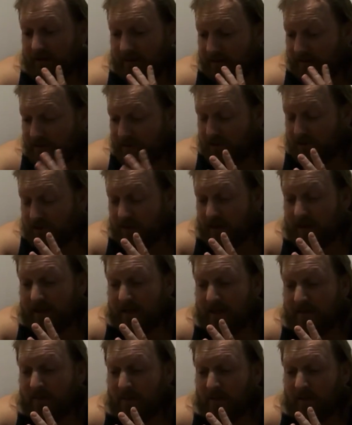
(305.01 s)
but it's straight
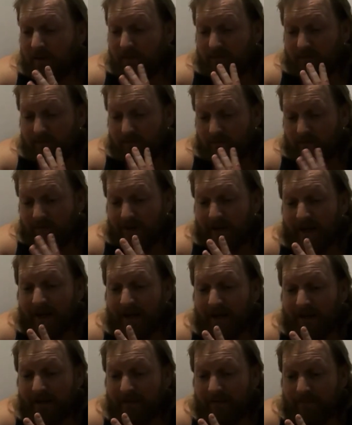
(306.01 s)
down my
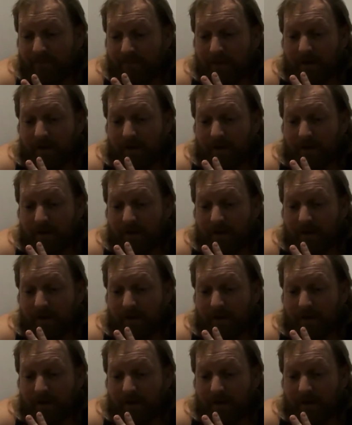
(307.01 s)
alley.